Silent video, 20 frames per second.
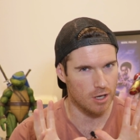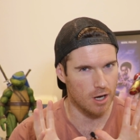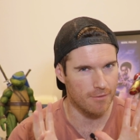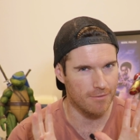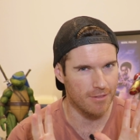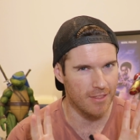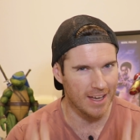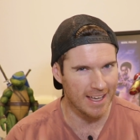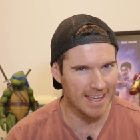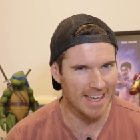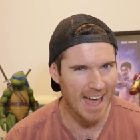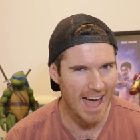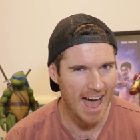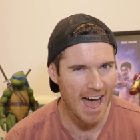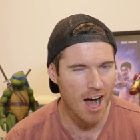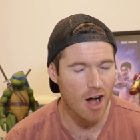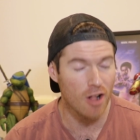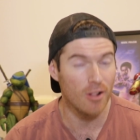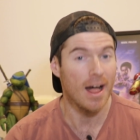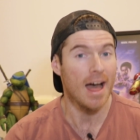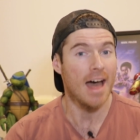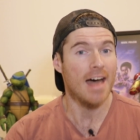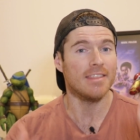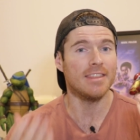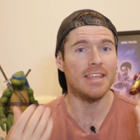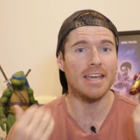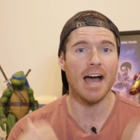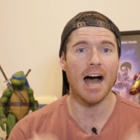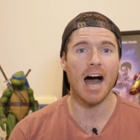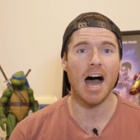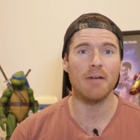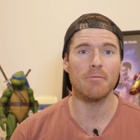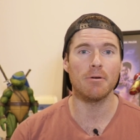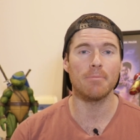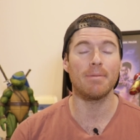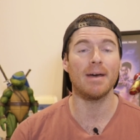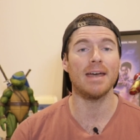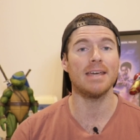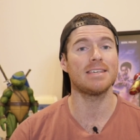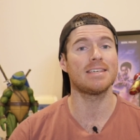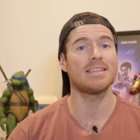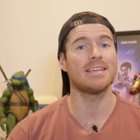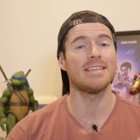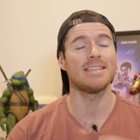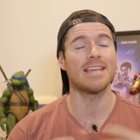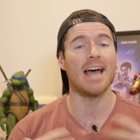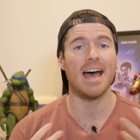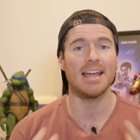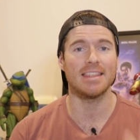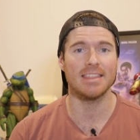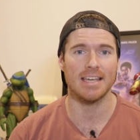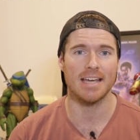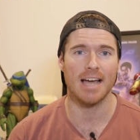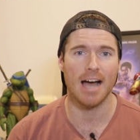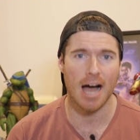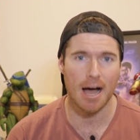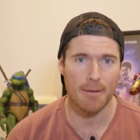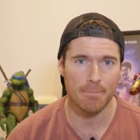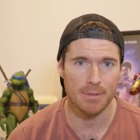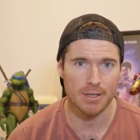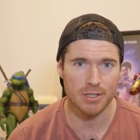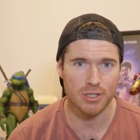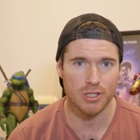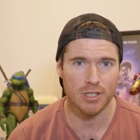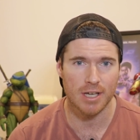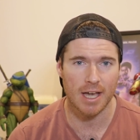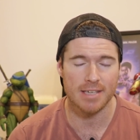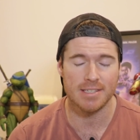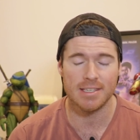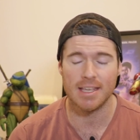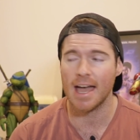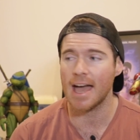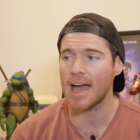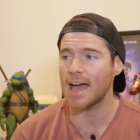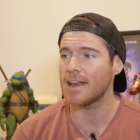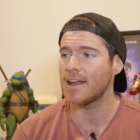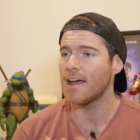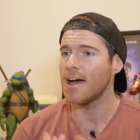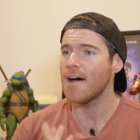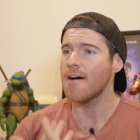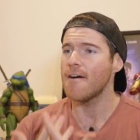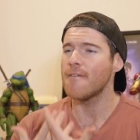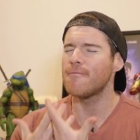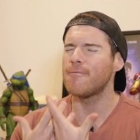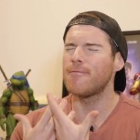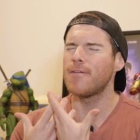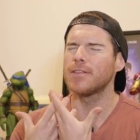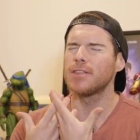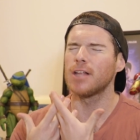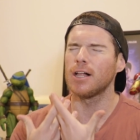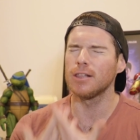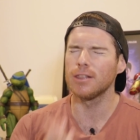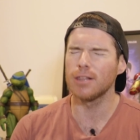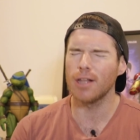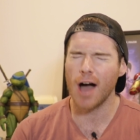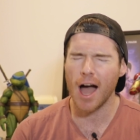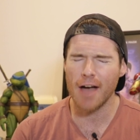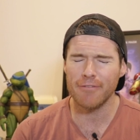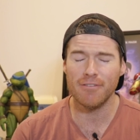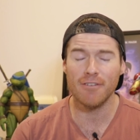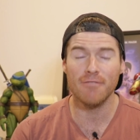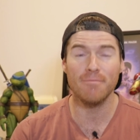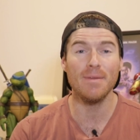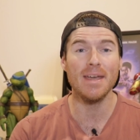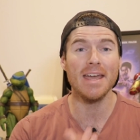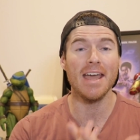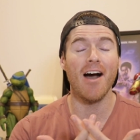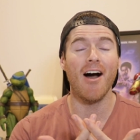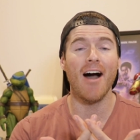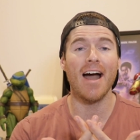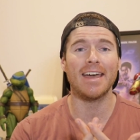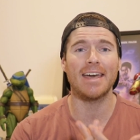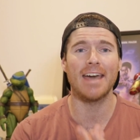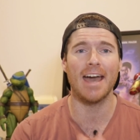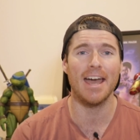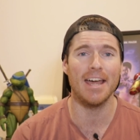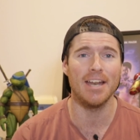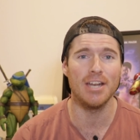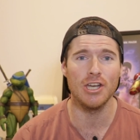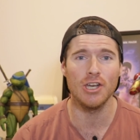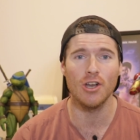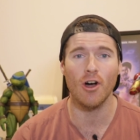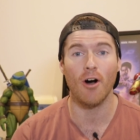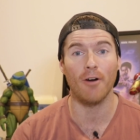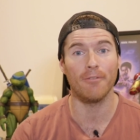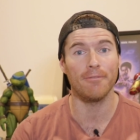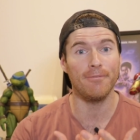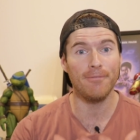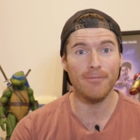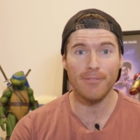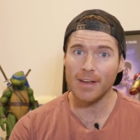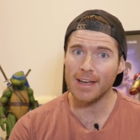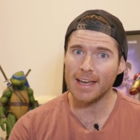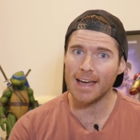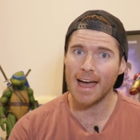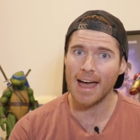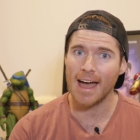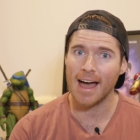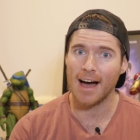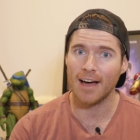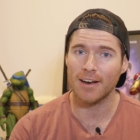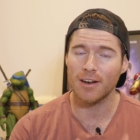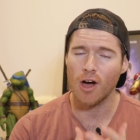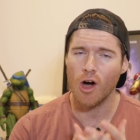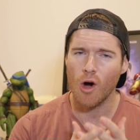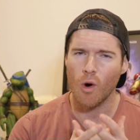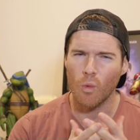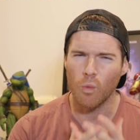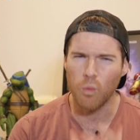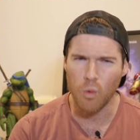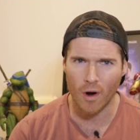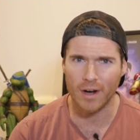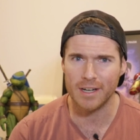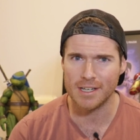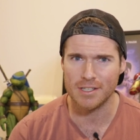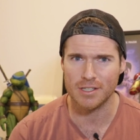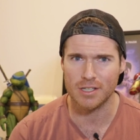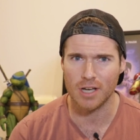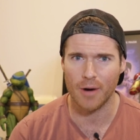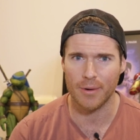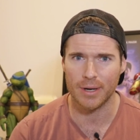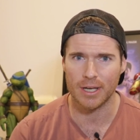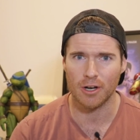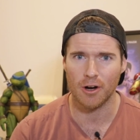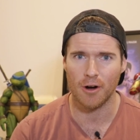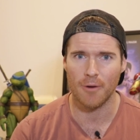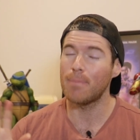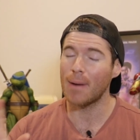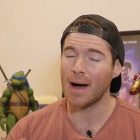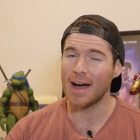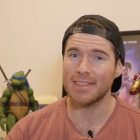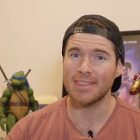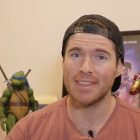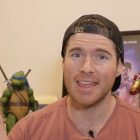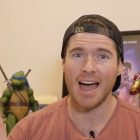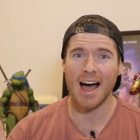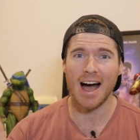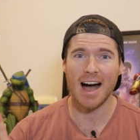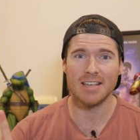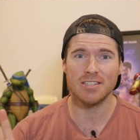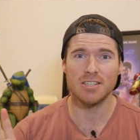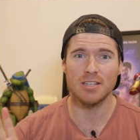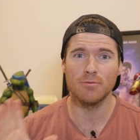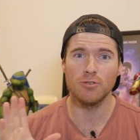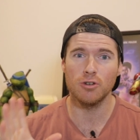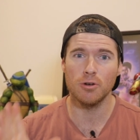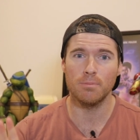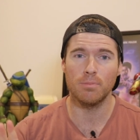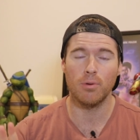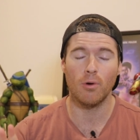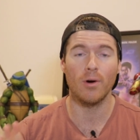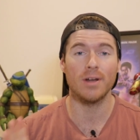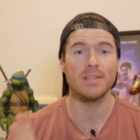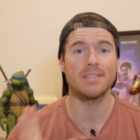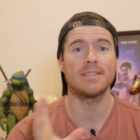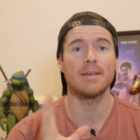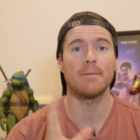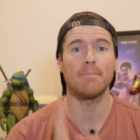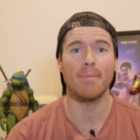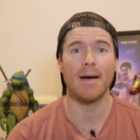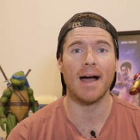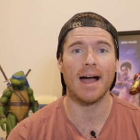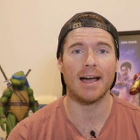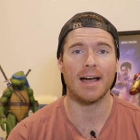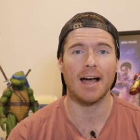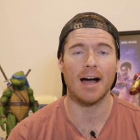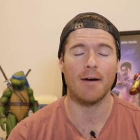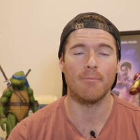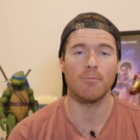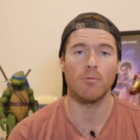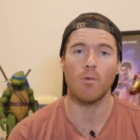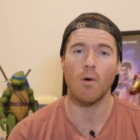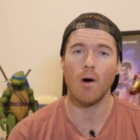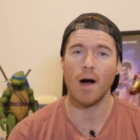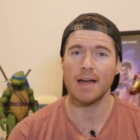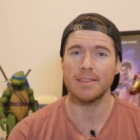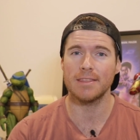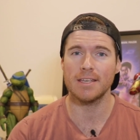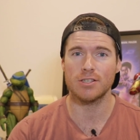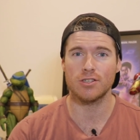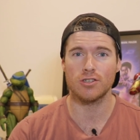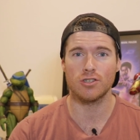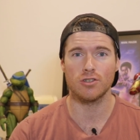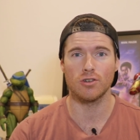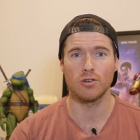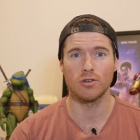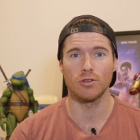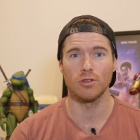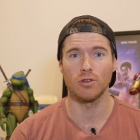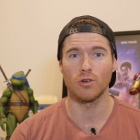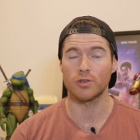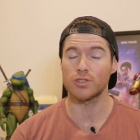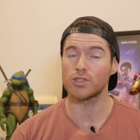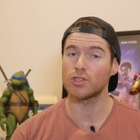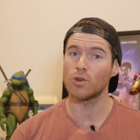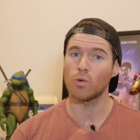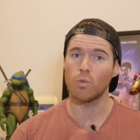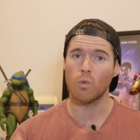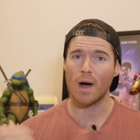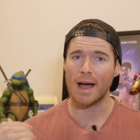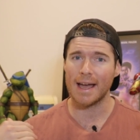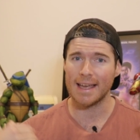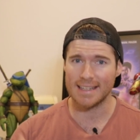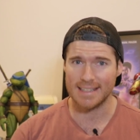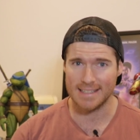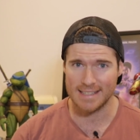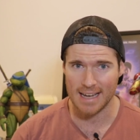of the cowl, the armor pieces, and the upper chest. And for the life of me, I cannot figure out what is going on. But there are some good points that back up why this suit looks the way it